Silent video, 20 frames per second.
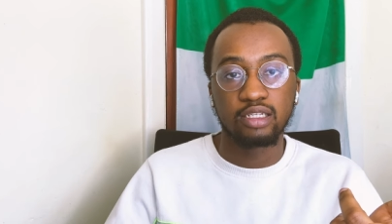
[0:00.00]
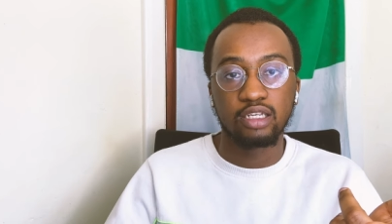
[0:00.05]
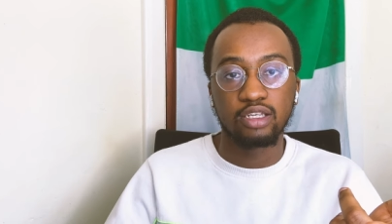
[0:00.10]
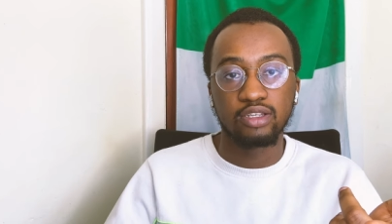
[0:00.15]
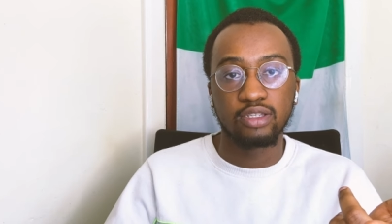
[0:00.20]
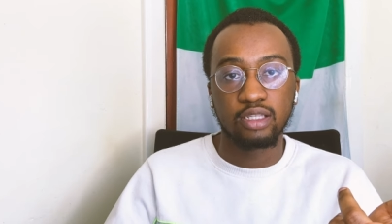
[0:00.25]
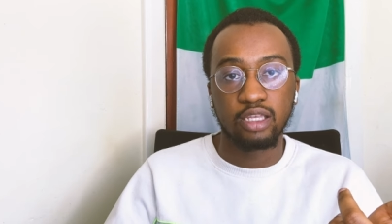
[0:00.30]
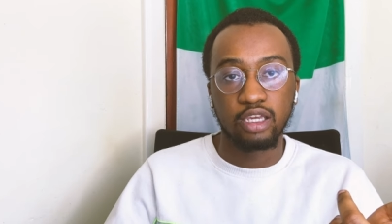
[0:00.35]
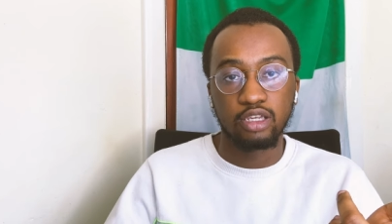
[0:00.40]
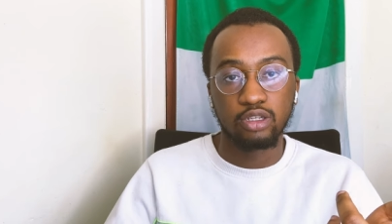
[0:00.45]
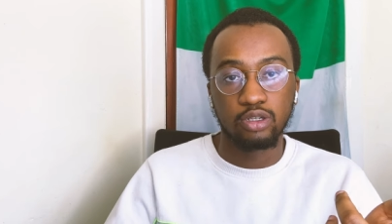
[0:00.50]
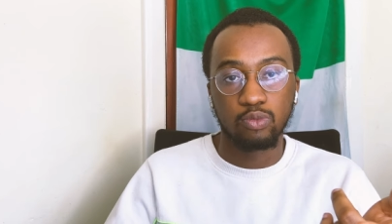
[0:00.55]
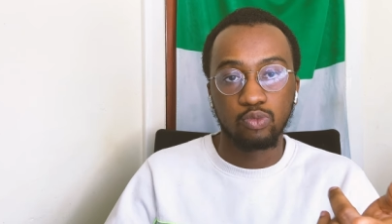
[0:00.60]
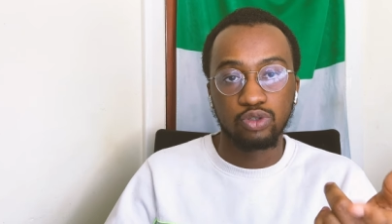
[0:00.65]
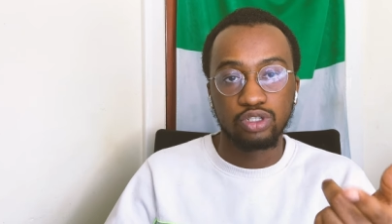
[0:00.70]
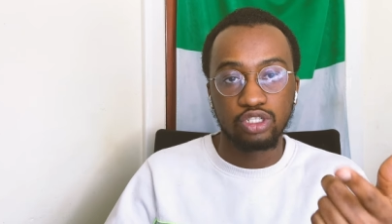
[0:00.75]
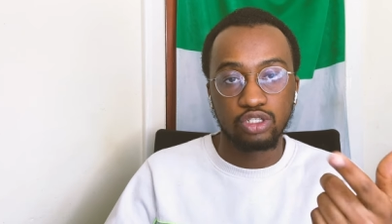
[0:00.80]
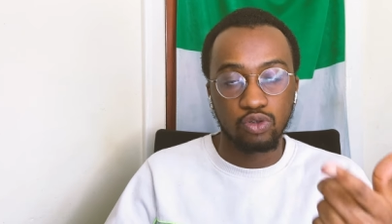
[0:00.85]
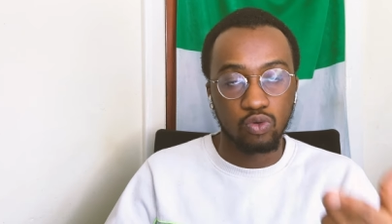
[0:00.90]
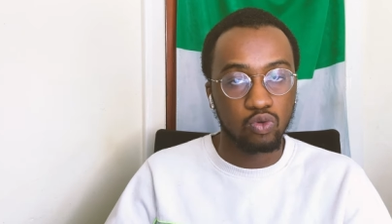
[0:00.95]
Stadium,
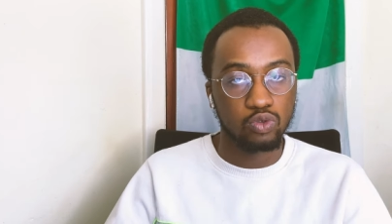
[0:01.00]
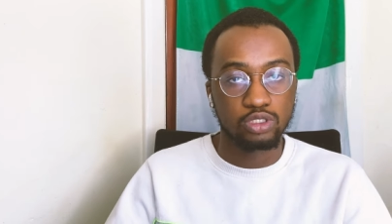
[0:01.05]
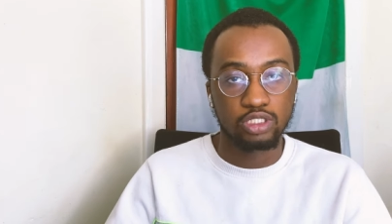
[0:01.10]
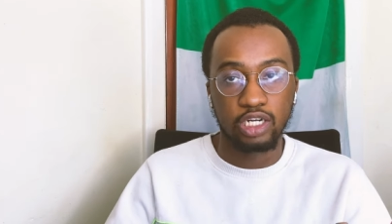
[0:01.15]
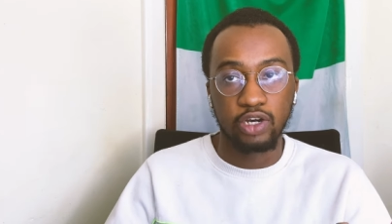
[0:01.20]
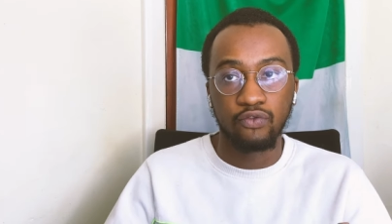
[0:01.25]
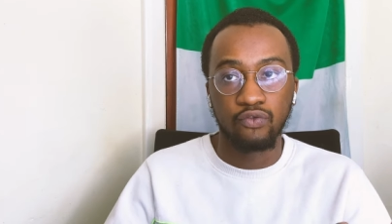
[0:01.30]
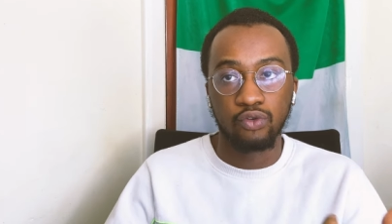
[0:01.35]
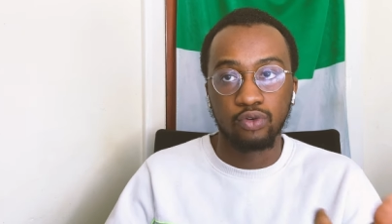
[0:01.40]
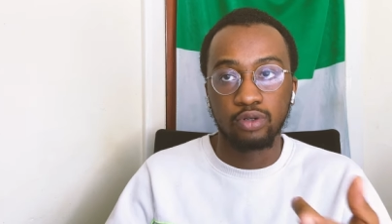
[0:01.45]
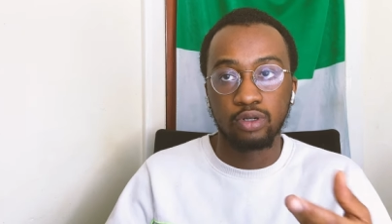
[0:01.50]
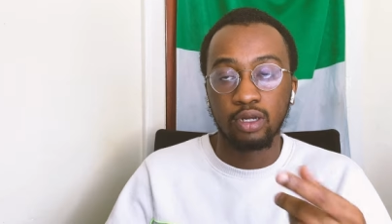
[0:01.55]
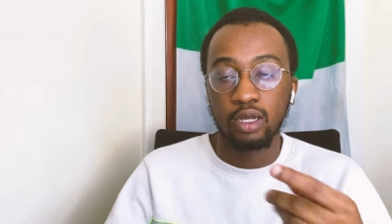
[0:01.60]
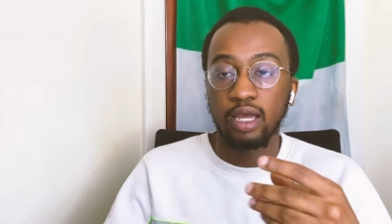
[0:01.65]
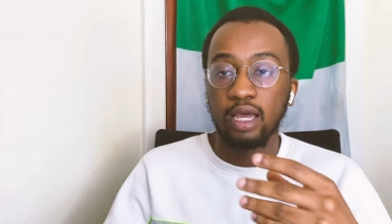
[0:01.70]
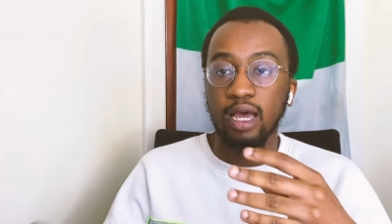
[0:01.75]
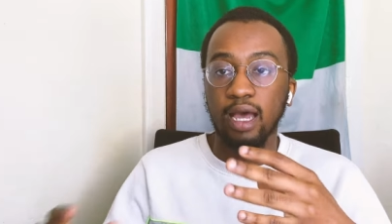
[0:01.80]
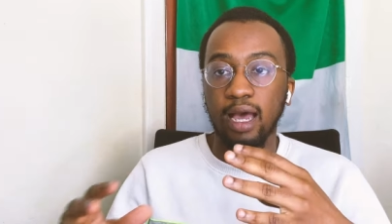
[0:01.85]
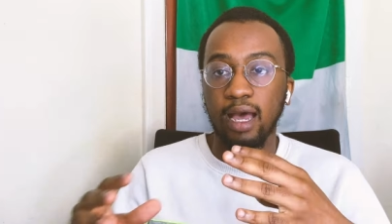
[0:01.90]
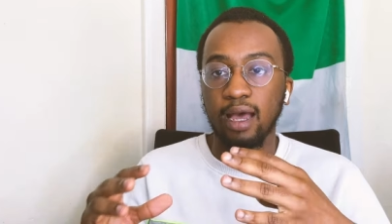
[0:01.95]
which is Old Trafford.
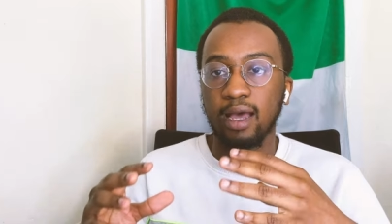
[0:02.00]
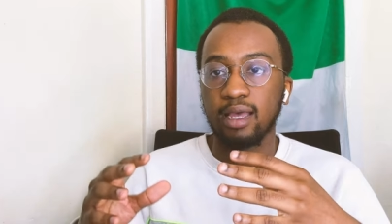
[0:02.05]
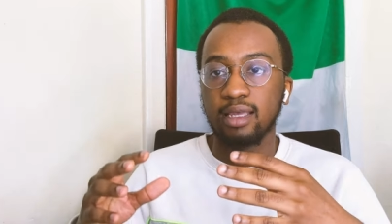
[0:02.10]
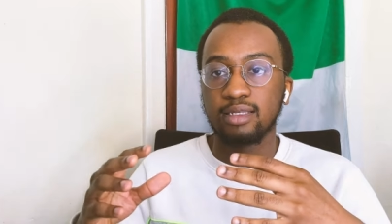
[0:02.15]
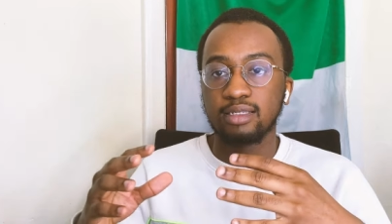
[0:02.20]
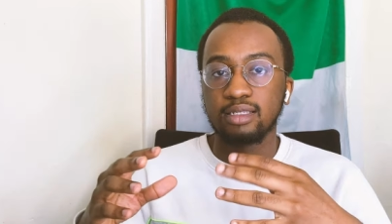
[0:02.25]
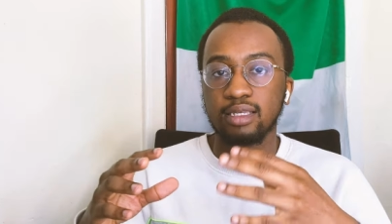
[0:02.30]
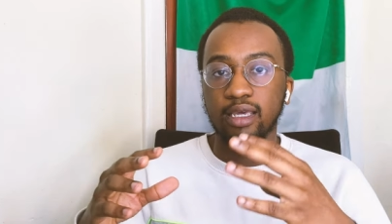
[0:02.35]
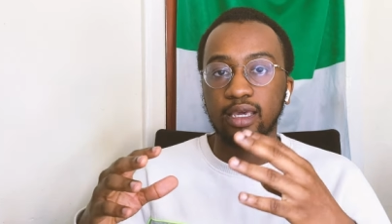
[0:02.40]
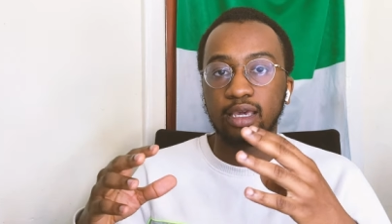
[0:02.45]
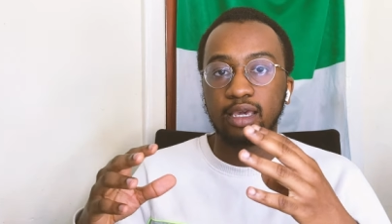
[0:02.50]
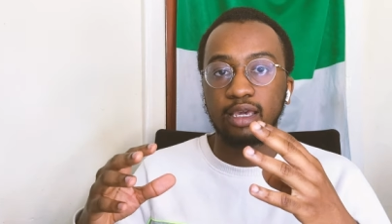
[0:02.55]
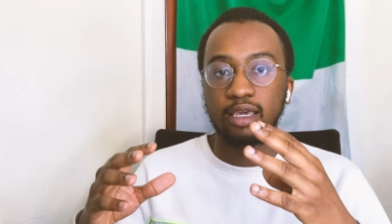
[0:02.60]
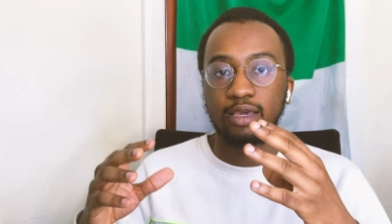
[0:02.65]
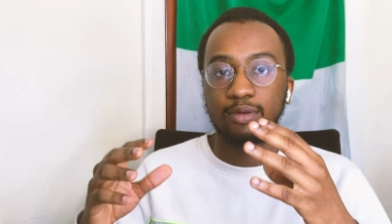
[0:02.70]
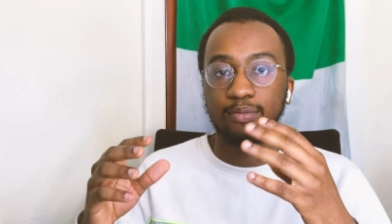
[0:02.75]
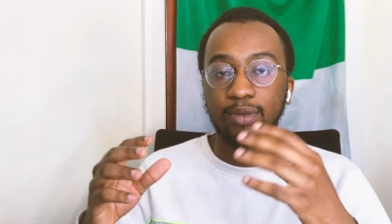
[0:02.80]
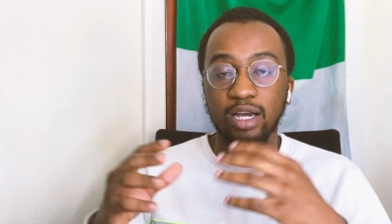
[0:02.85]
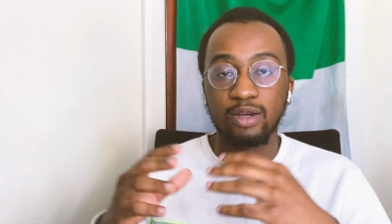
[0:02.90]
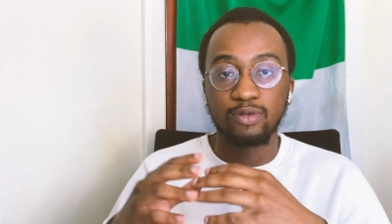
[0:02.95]
As
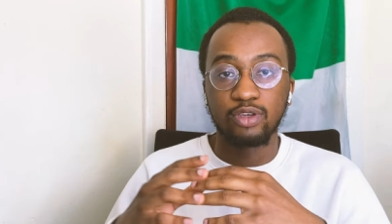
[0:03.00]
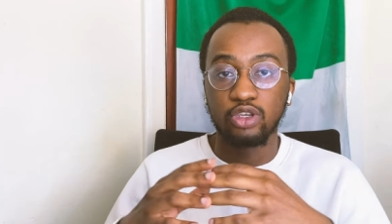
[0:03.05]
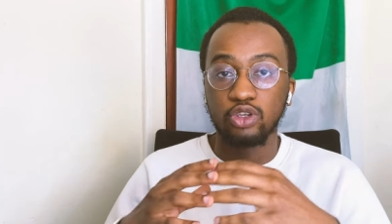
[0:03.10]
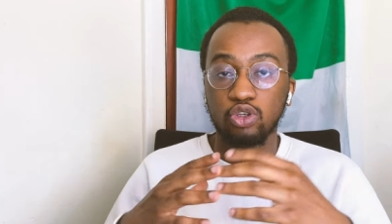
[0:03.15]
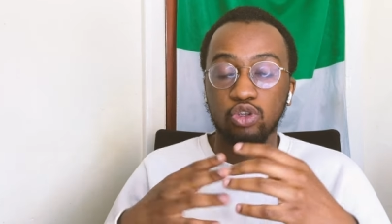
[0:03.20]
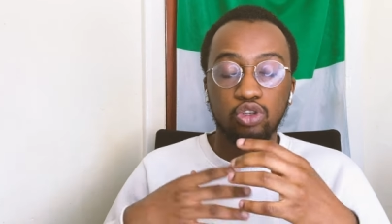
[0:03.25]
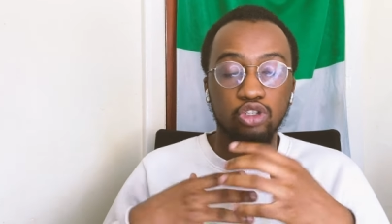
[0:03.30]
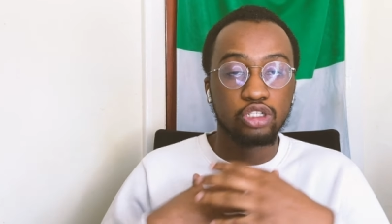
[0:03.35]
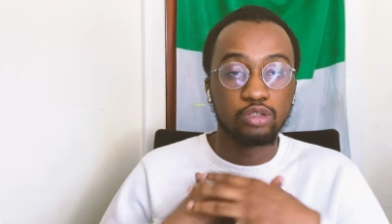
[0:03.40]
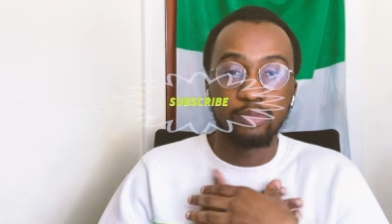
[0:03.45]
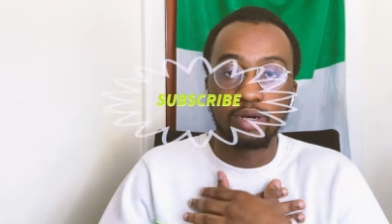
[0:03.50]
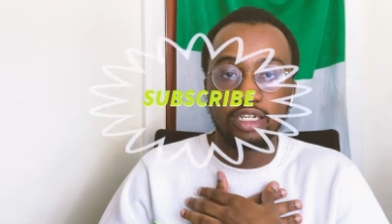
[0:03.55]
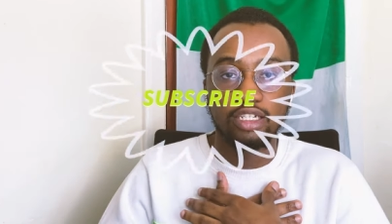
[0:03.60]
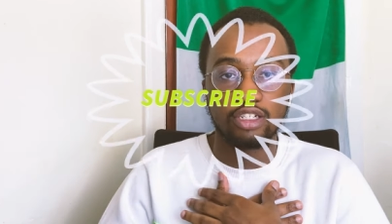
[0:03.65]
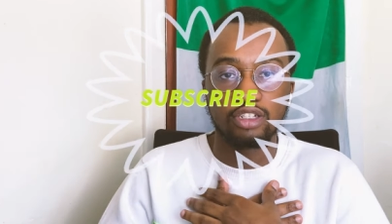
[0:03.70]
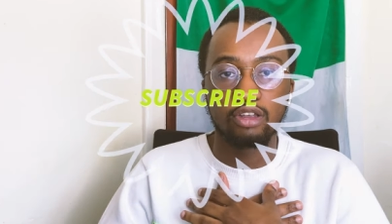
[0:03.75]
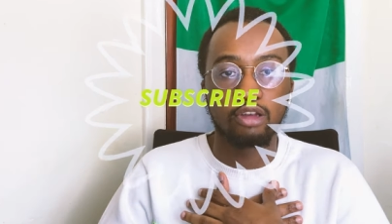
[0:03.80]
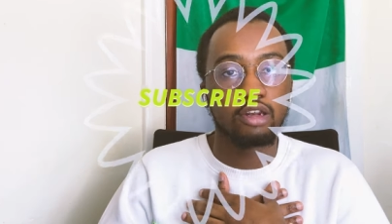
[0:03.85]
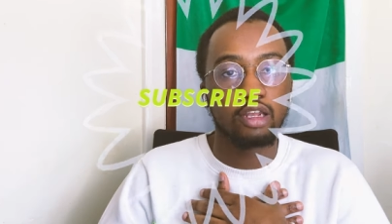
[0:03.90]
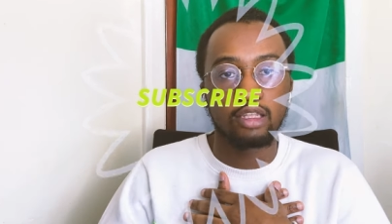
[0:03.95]
a huge
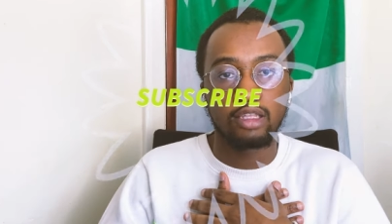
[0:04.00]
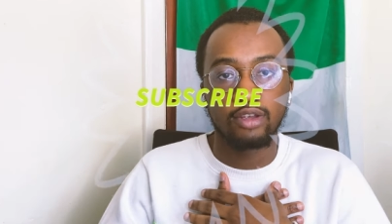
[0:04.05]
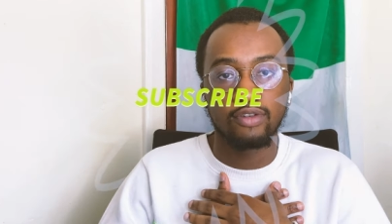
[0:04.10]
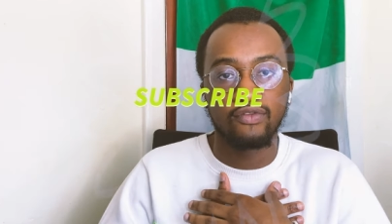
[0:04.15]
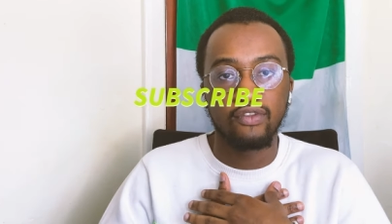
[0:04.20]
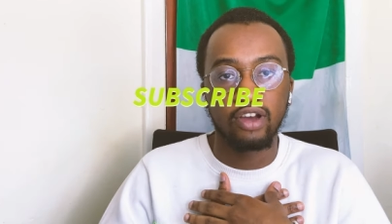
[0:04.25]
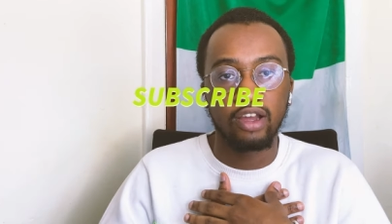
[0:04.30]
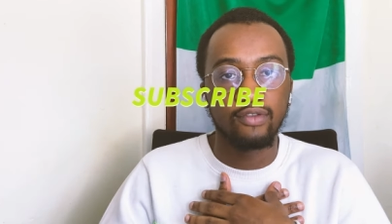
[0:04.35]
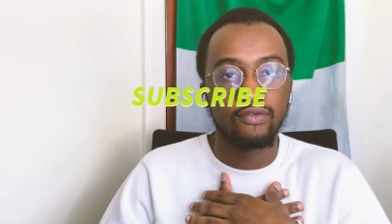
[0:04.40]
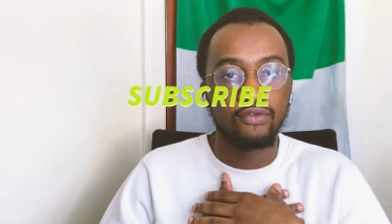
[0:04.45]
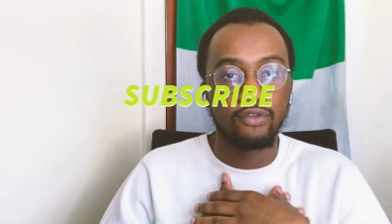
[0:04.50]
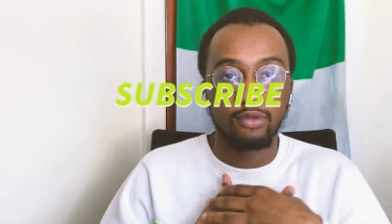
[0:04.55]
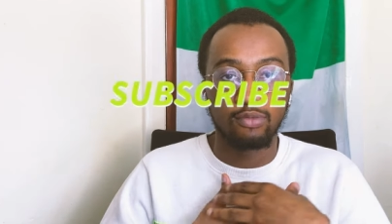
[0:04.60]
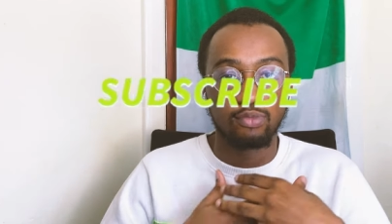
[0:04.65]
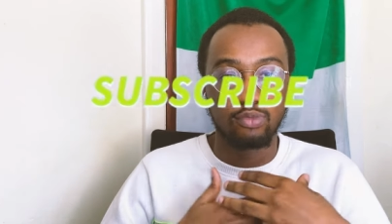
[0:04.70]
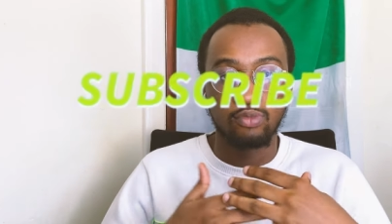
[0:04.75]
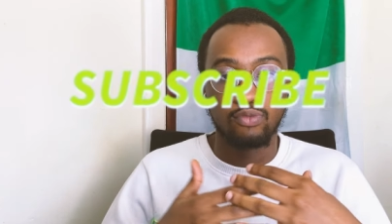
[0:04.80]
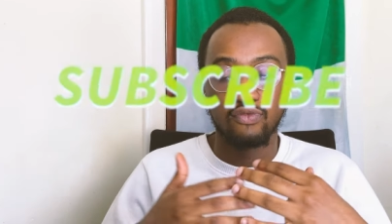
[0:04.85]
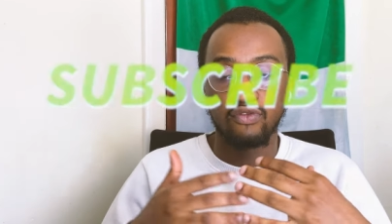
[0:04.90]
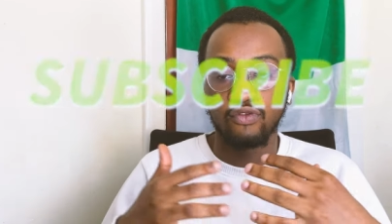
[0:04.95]
Manchester United fan
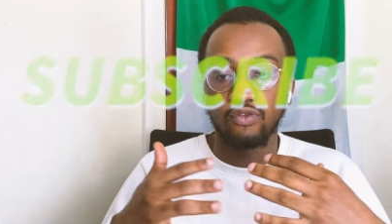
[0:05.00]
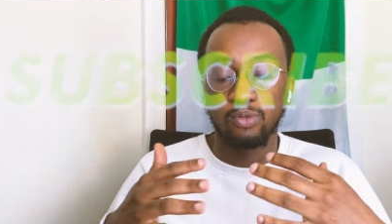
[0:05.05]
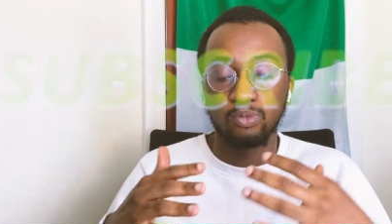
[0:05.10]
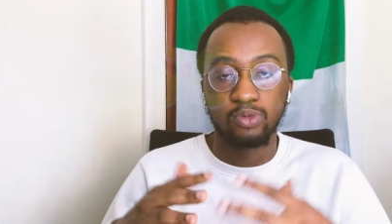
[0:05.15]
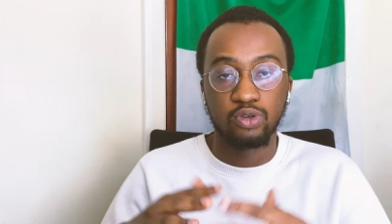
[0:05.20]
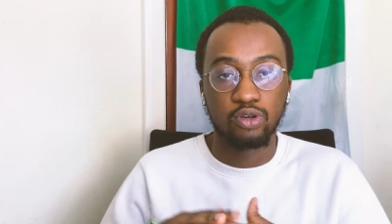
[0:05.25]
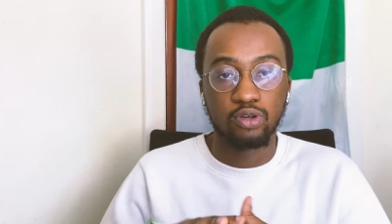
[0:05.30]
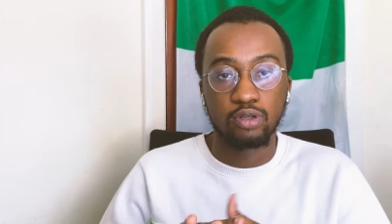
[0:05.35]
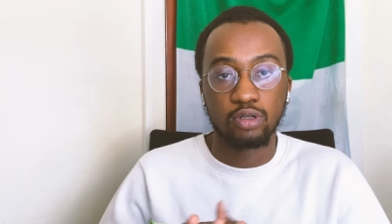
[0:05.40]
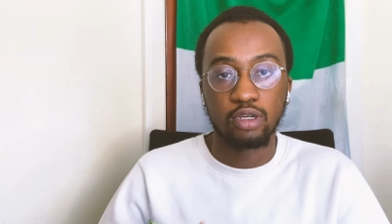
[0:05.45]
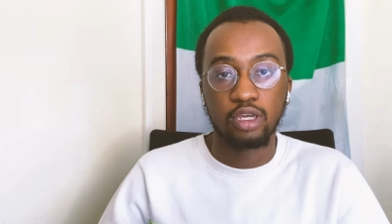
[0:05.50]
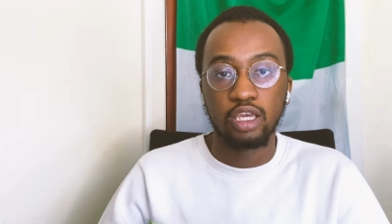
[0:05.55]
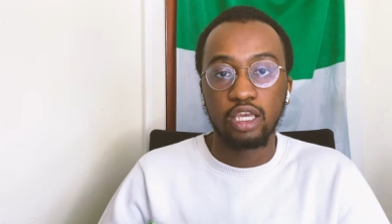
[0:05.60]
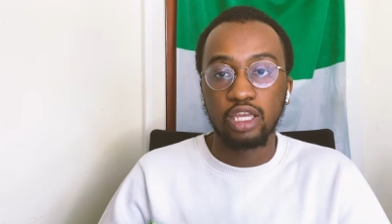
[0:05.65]
from young,